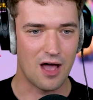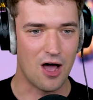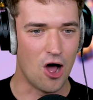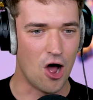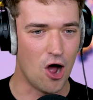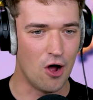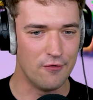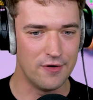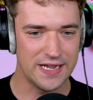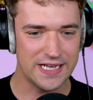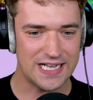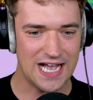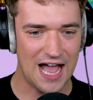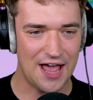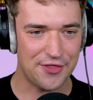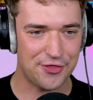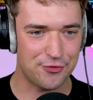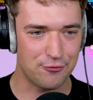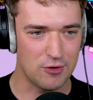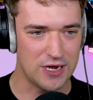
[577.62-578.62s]
Already
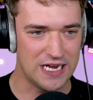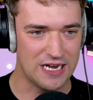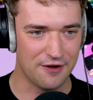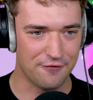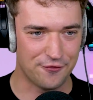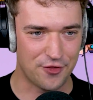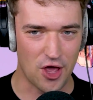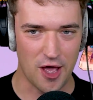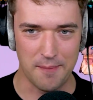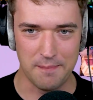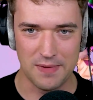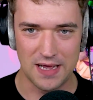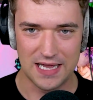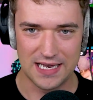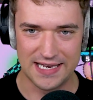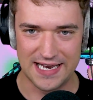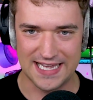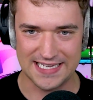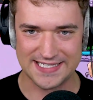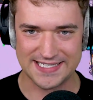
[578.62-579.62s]
got three of them.
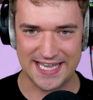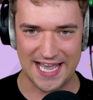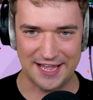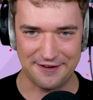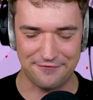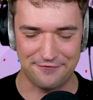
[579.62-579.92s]
Let's get